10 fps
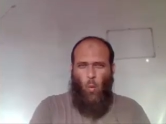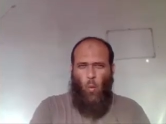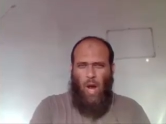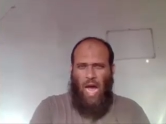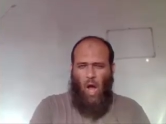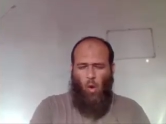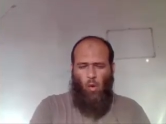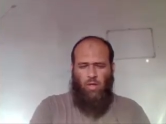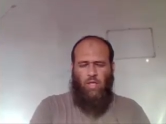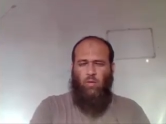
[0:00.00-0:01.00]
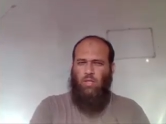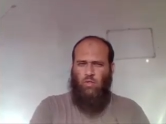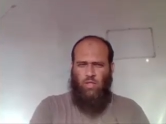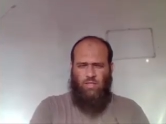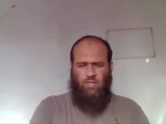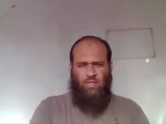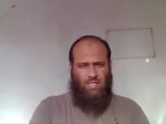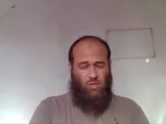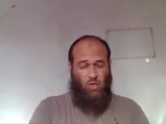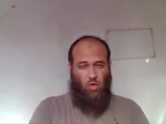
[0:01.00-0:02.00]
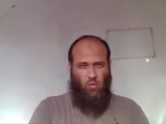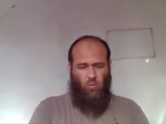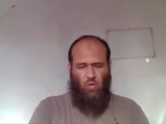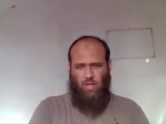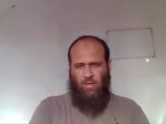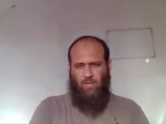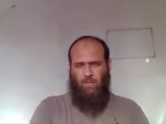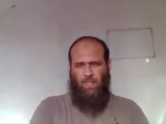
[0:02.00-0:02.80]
Wow, you will do it. That's your homework.